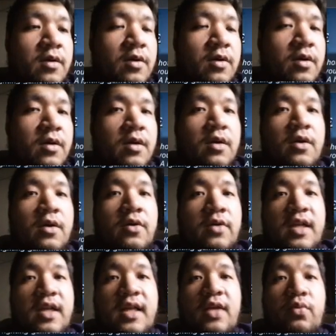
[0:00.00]
Okay,
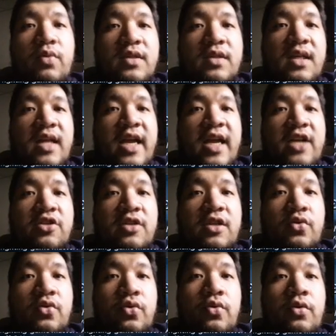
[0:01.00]
that wasn't actually
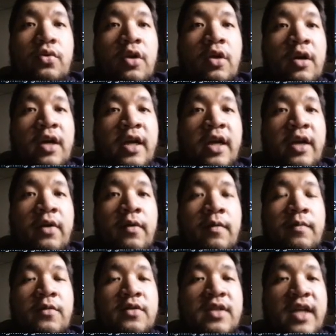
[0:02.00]
too long. I
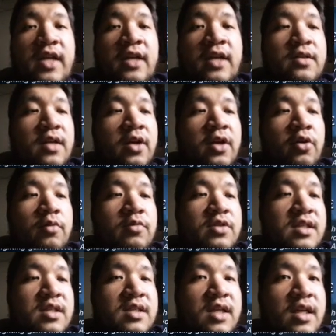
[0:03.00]
almost
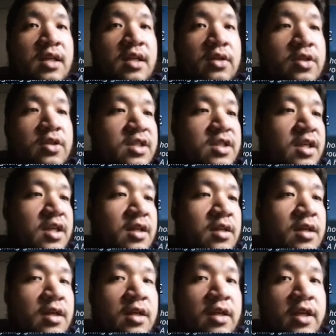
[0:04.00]
decided to just kill the
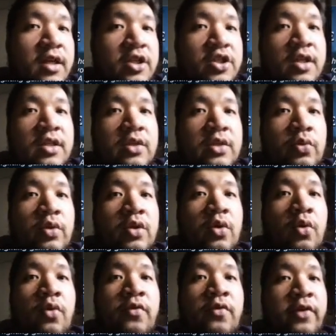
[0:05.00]
connection and do it
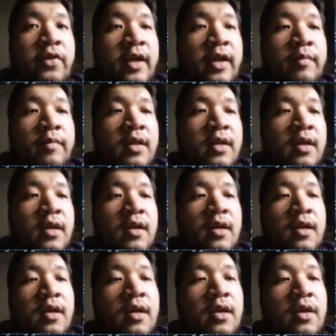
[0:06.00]
over again, but
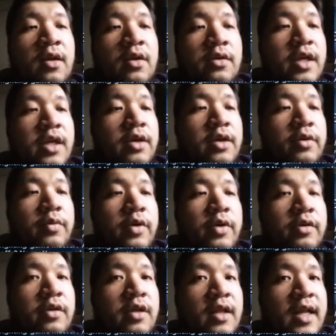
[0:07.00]
okay, here we are in the
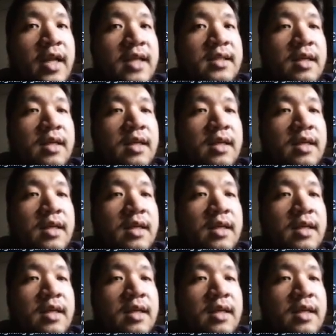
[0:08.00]
last game.